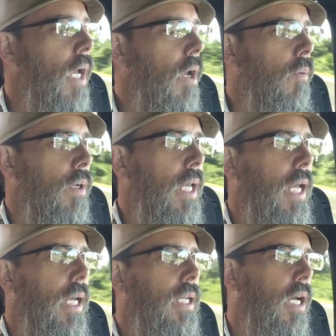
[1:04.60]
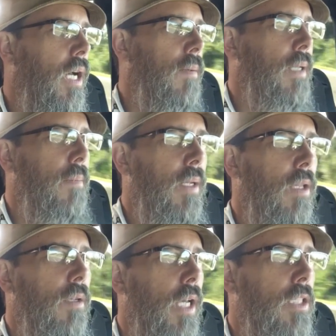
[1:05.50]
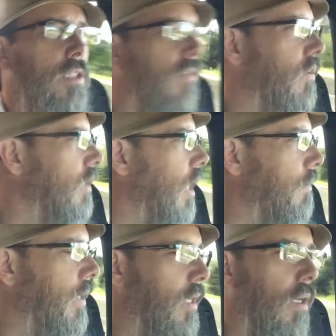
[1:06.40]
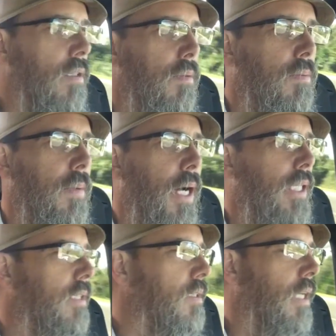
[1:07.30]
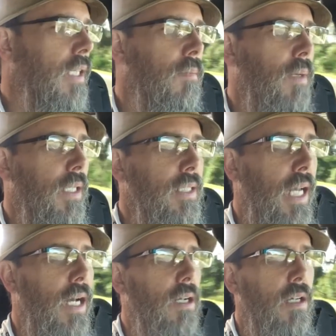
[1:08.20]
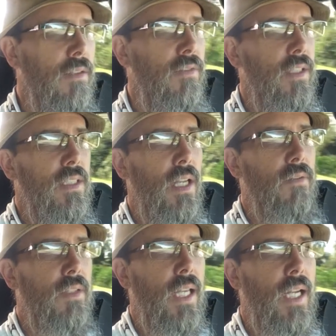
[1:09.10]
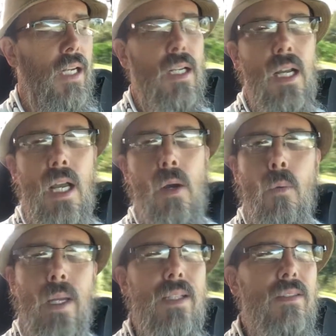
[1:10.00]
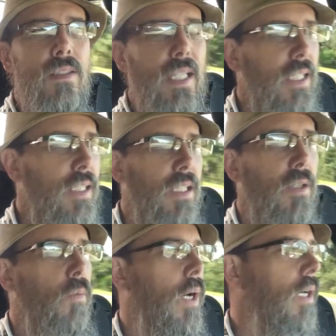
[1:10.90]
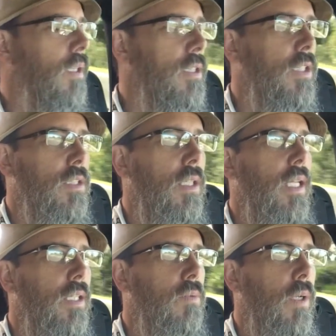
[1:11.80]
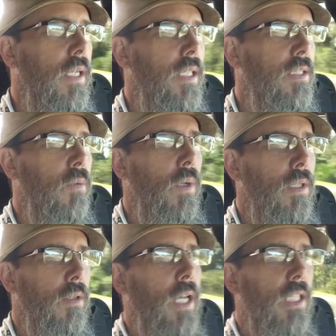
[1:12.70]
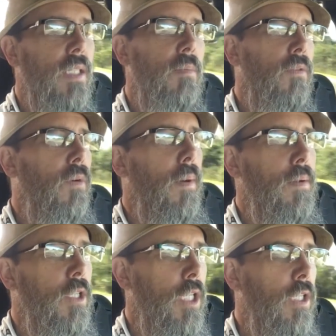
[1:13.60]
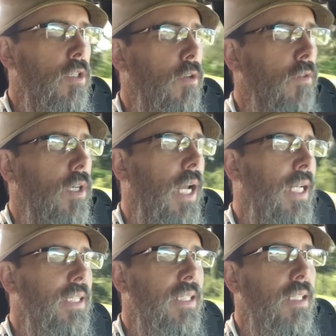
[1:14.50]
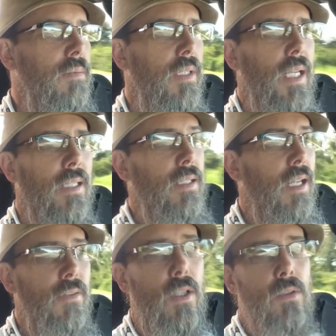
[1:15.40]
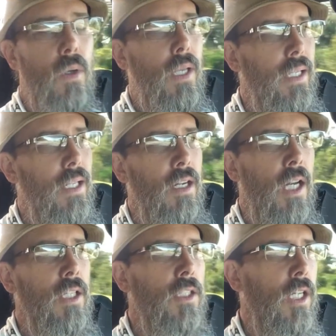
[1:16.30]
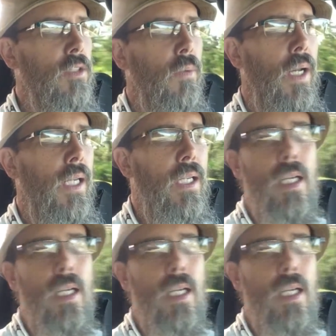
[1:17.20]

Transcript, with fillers: went ahead, um, got my locations filled up, hit all the spots, got the monies out, all the fun stuff there. Went decently well. It's just it is what it is. The one location they moved all my machines over, and it seems like it's even though it's only like another hundred yards away,